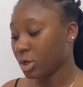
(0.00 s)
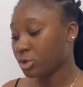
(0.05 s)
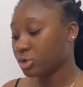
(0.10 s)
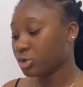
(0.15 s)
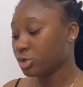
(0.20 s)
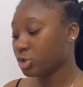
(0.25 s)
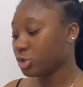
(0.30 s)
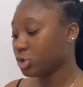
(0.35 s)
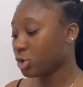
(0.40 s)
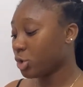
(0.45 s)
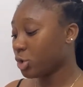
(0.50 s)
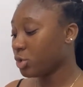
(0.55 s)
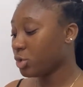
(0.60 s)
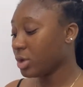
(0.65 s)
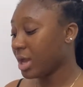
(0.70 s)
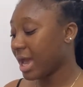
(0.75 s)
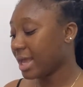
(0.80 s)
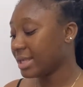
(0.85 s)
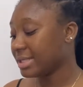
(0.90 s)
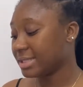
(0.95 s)
to show you
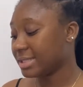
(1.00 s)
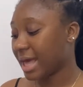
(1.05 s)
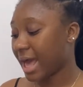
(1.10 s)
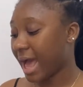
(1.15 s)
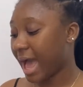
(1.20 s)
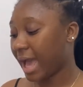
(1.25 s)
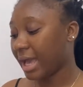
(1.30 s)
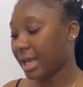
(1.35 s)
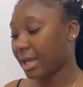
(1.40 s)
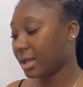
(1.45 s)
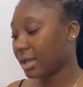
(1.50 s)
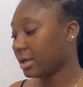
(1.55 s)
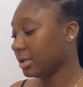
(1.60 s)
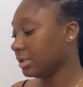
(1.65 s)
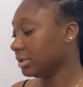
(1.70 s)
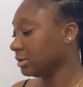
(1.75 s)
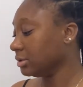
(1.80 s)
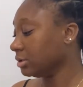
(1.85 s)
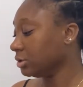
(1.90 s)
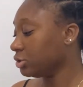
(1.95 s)
guys that i
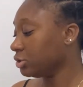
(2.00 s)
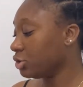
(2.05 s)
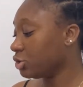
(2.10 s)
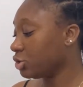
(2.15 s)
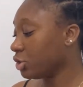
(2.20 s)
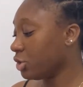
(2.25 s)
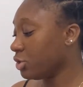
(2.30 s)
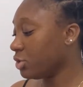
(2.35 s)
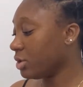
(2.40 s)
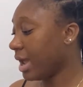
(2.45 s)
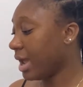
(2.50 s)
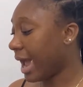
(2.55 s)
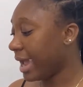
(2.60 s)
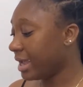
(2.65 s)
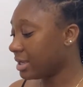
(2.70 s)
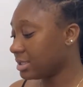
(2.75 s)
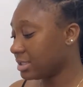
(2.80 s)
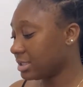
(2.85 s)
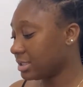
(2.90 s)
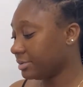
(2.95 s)
to show you
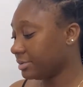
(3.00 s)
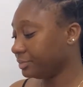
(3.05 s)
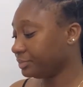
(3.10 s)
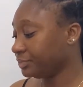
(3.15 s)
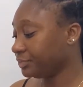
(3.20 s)
guys